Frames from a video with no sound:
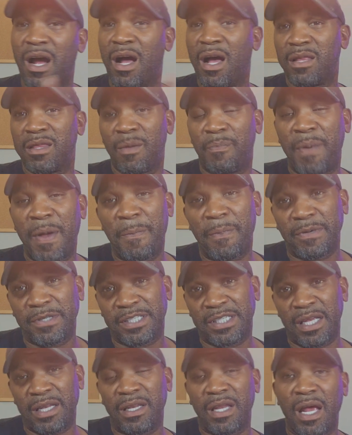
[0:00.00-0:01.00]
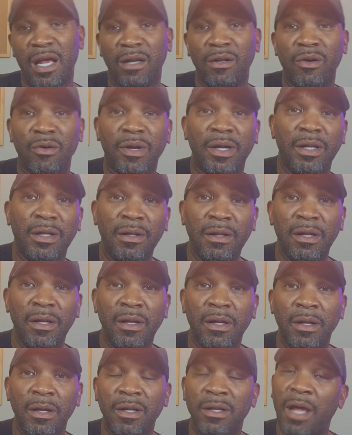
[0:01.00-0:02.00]
there are other people sitting there looking.
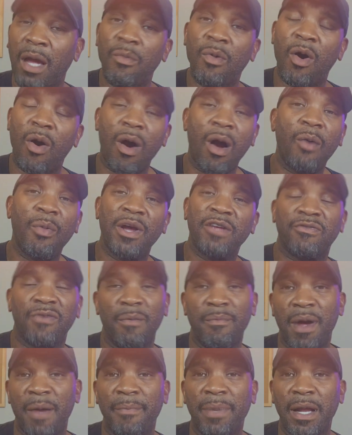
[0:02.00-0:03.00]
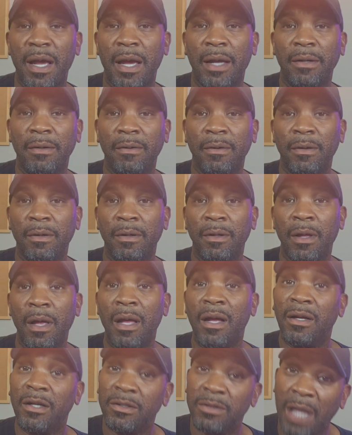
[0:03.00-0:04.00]
They will always remember that.
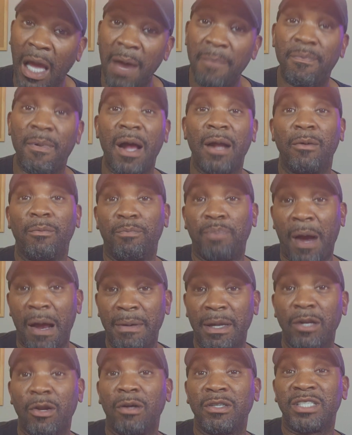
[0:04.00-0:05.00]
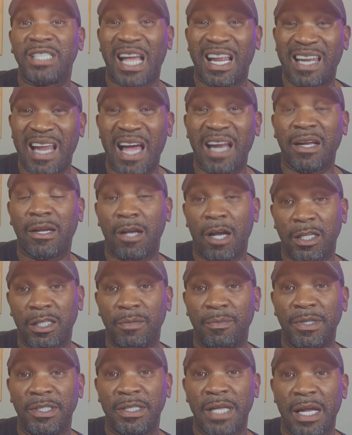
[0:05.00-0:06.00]
They probably lost a lot of
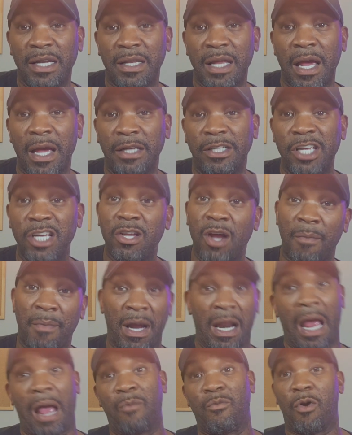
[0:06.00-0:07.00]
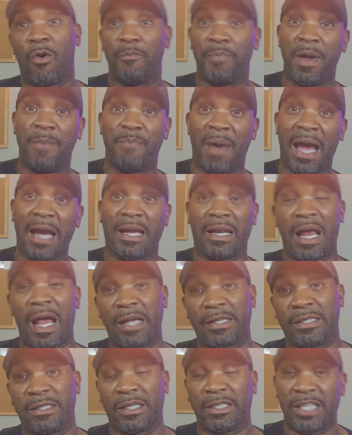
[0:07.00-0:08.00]
customers that day. She talking about I won't be back, and
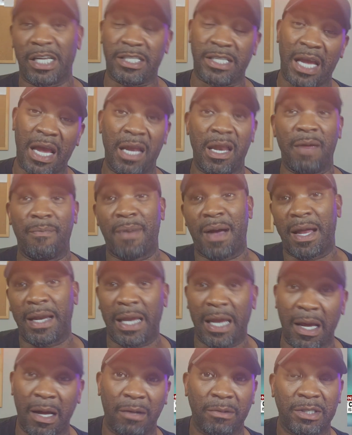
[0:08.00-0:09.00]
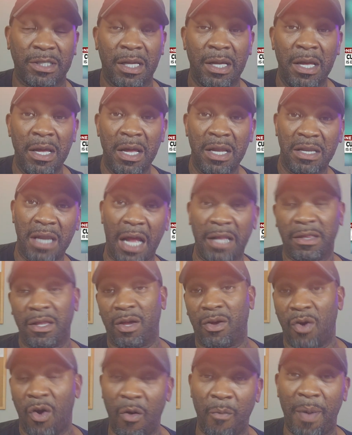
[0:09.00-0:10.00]
I suggest anybody else not
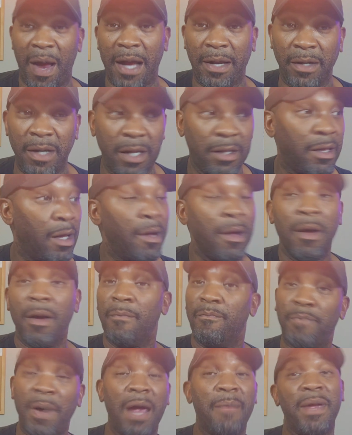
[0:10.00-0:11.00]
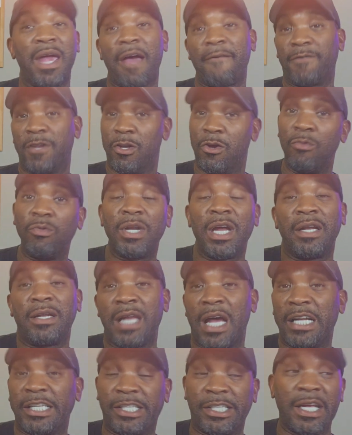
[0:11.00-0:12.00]
to go back neither. Baby, after you
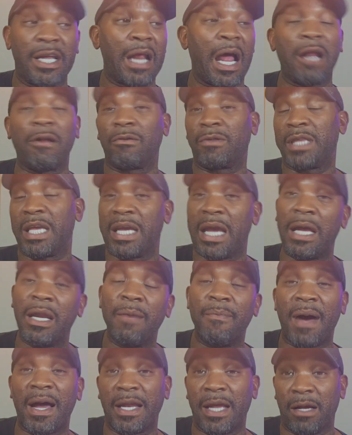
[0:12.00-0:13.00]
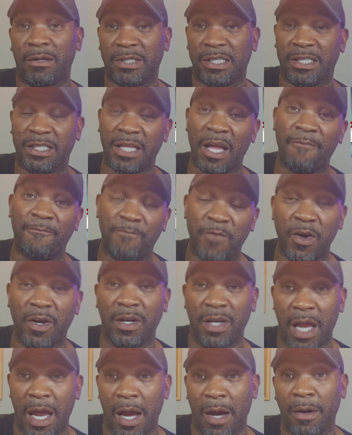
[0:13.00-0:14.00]
did that shit, I don't think anybody else will step
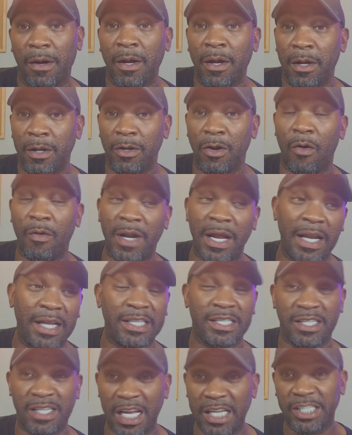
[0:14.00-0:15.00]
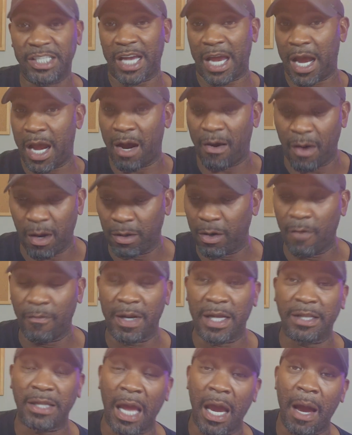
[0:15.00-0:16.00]
foot in there, knowing that there's ninja hair all
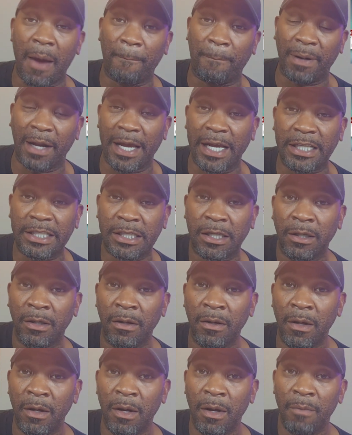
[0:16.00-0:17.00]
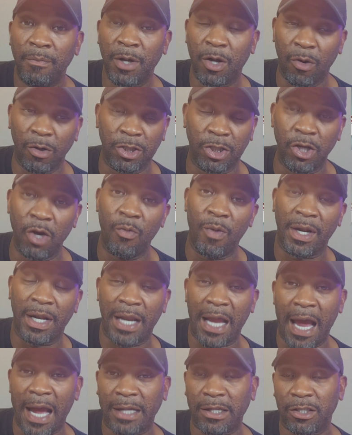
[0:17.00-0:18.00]
over the damn place because you want
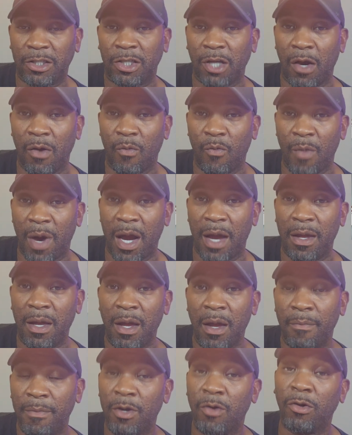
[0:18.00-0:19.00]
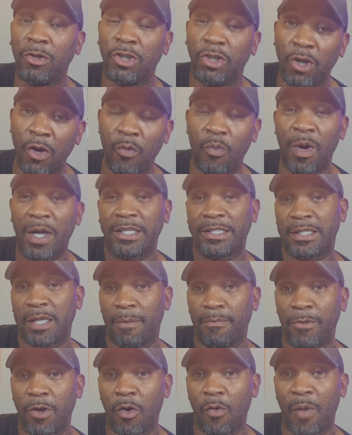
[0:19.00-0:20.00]
to act a certain way because you want
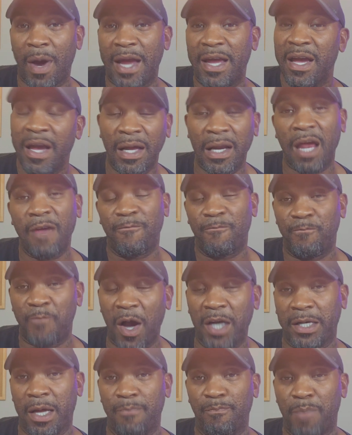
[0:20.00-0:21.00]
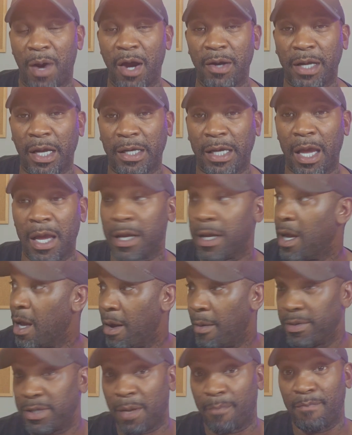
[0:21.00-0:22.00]
something your way. It ain't fucking Burger King.
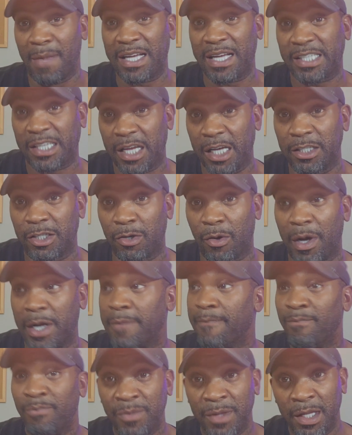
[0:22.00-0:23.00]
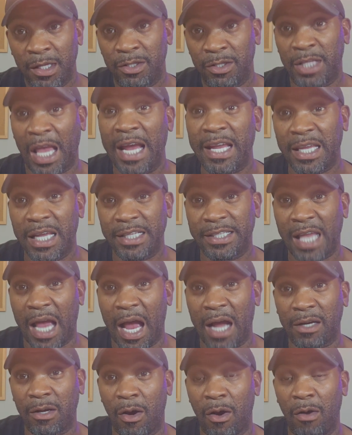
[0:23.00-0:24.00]
It was a Mexican joint. Take your
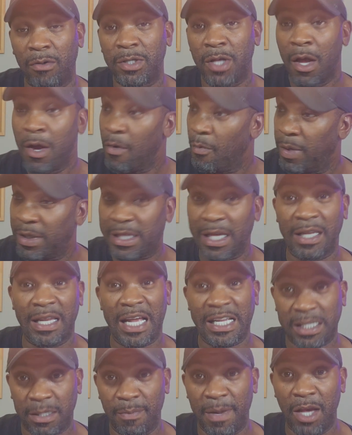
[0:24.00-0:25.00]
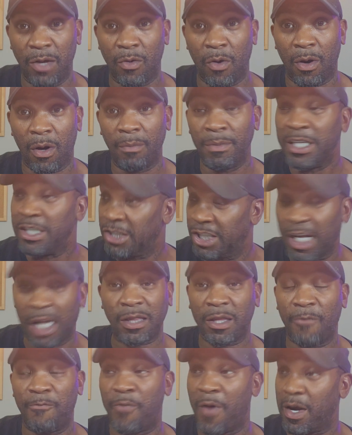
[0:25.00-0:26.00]
tacos with the less meat on them,
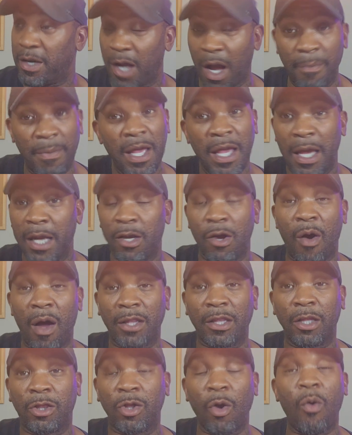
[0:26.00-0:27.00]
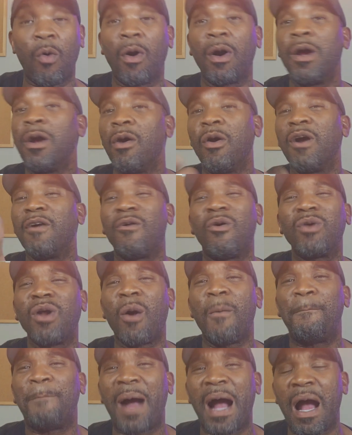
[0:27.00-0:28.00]
shut the fuck up, and go out the door, or, or
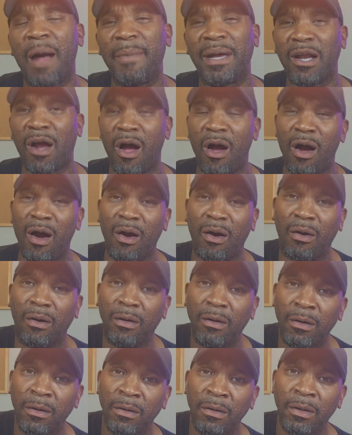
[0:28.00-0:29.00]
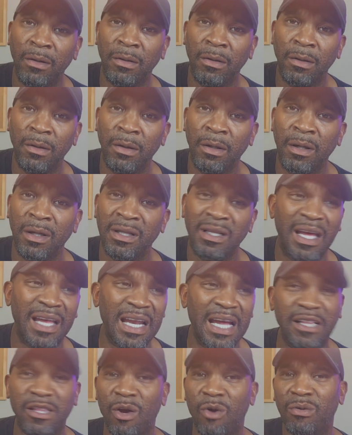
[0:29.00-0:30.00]
don't buy them at all.
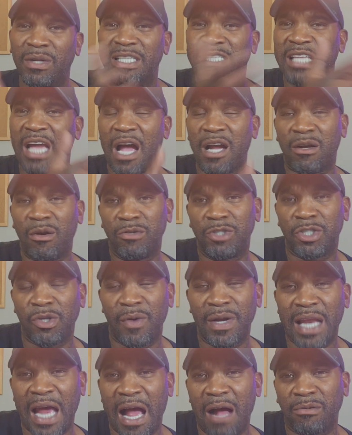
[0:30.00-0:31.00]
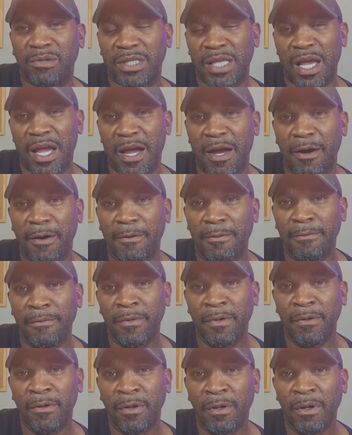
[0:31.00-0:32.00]
It ain't the only taco joint out there.
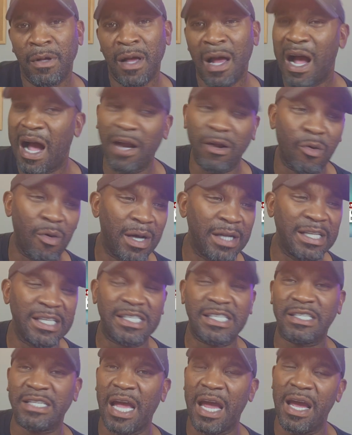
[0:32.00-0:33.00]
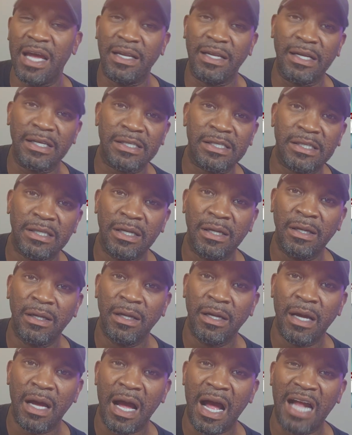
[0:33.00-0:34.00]
I don't understand this.
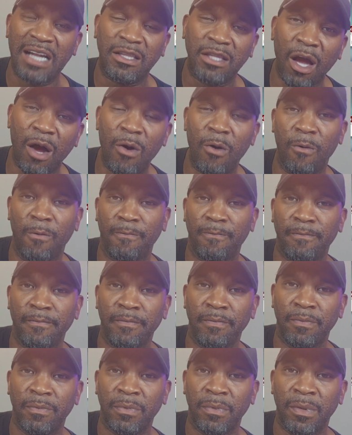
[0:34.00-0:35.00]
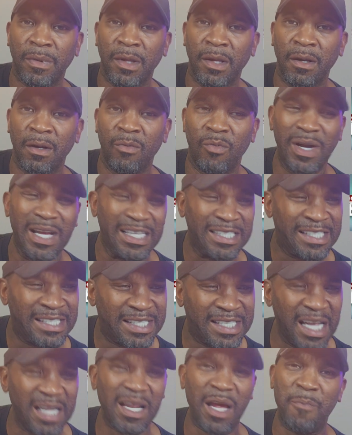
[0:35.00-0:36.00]
I don't. We are
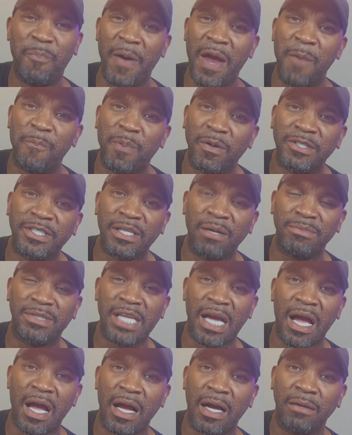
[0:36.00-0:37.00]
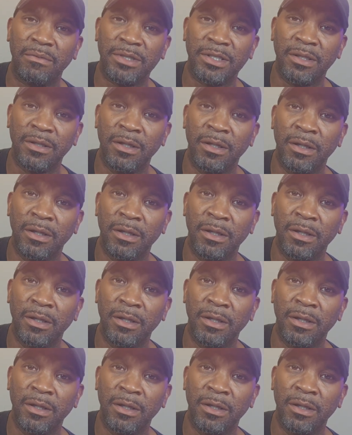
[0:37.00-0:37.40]
silly people sometimes.